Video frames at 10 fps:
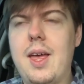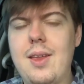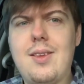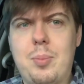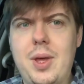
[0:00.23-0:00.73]

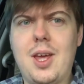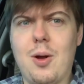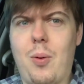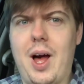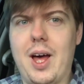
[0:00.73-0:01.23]
It's
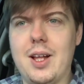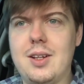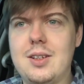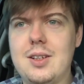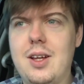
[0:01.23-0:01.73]
been a
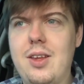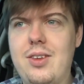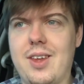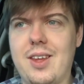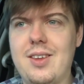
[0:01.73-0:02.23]
while
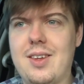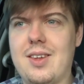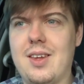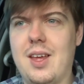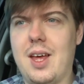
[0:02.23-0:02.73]

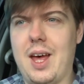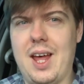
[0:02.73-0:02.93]
since